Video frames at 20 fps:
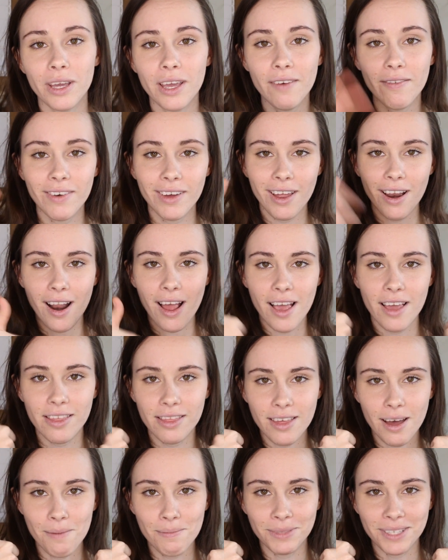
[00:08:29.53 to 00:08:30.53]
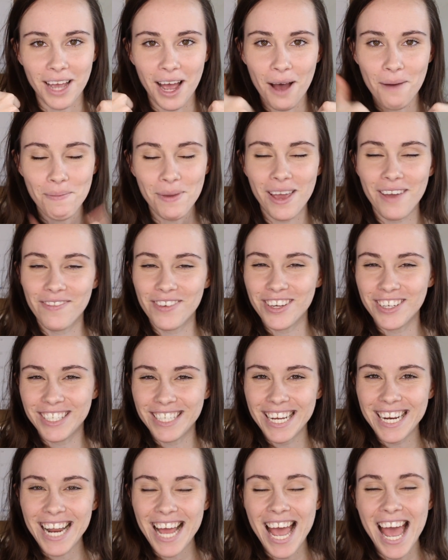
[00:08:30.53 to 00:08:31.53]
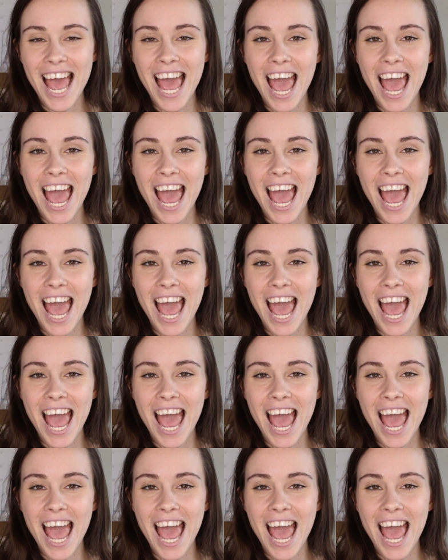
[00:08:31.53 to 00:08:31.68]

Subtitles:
Give it a thumbs up if you did.